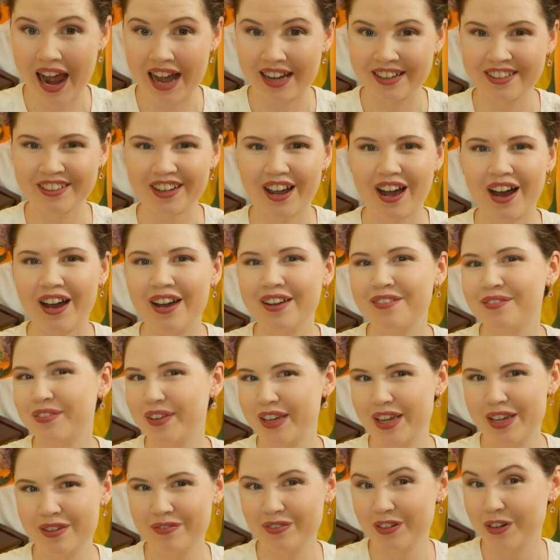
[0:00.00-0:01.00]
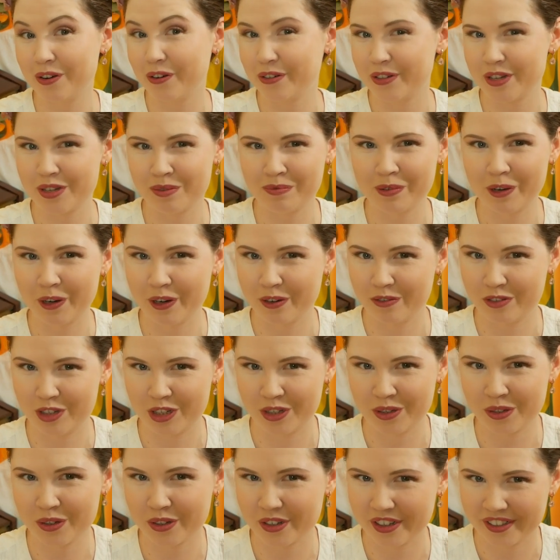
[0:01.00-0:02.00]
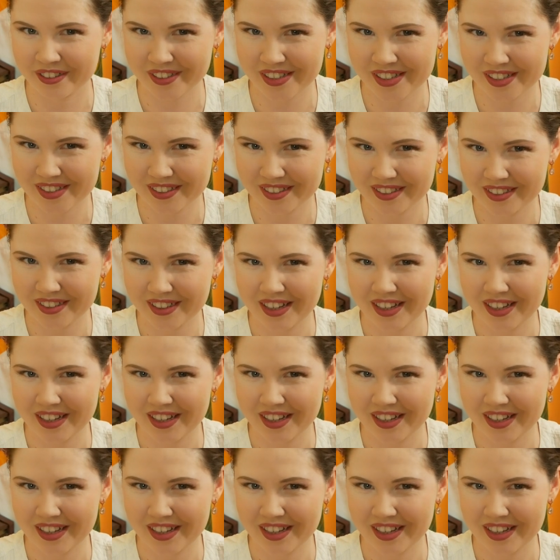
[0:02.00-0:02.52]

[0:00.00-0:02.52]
and I've even got his book of tutorials.